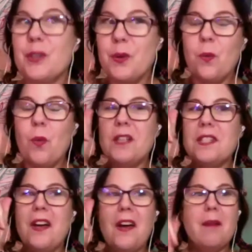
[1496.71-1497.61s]
one
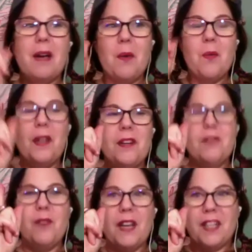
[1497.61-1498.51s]
time, I got one
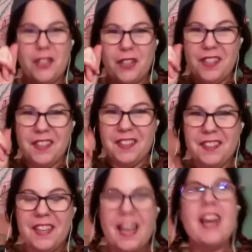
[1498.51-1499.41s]
infection.
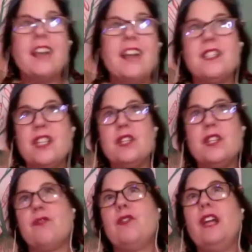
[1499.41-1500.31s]
I had to
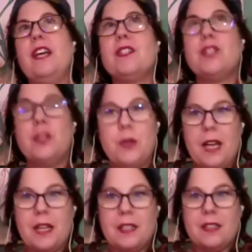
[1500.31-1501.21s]
teach for like 2
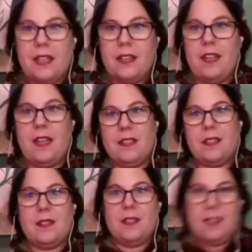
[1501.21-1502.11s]
days like this.
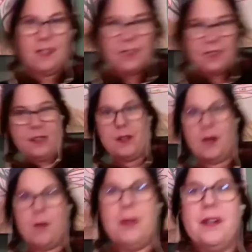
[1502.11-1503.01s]

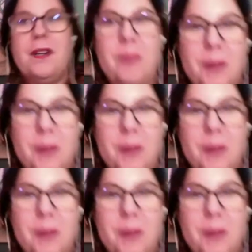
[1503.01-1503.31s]
I'll put it up here.